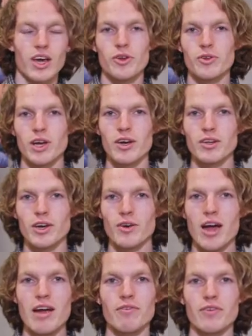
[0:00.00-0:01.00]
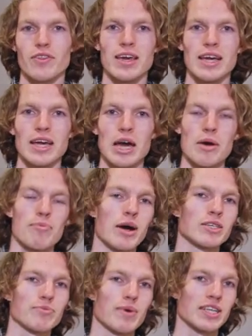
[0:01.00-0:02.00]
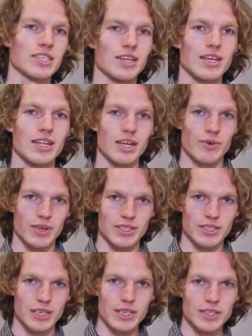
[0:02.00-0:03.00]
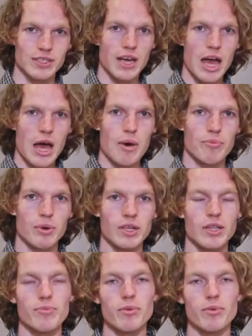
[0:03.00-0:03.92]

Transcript: You now know everything about the Bachelor in Linguistics, but the